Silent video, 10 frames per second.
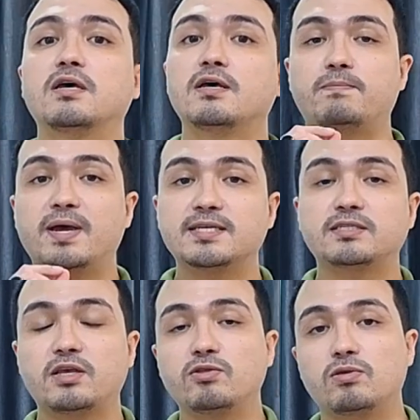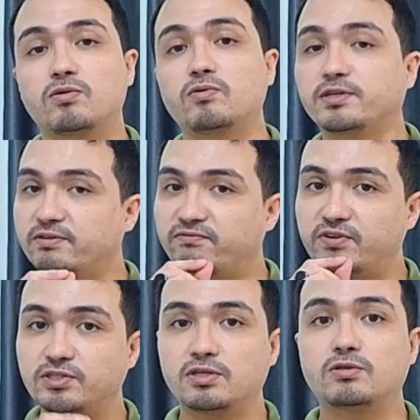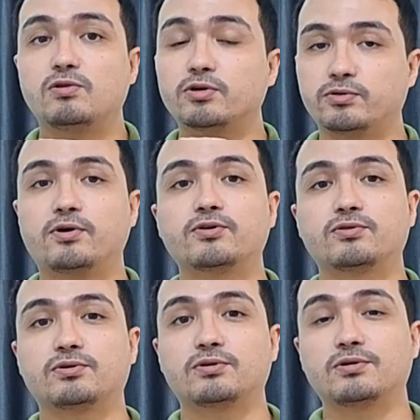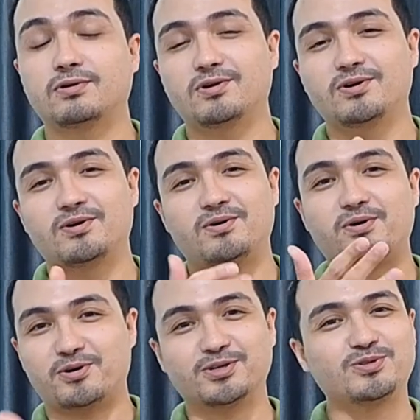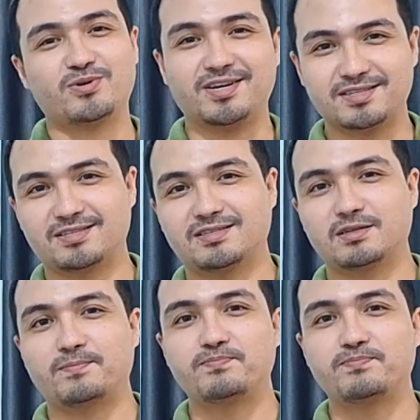The best thing to do is visit your doctor or to us,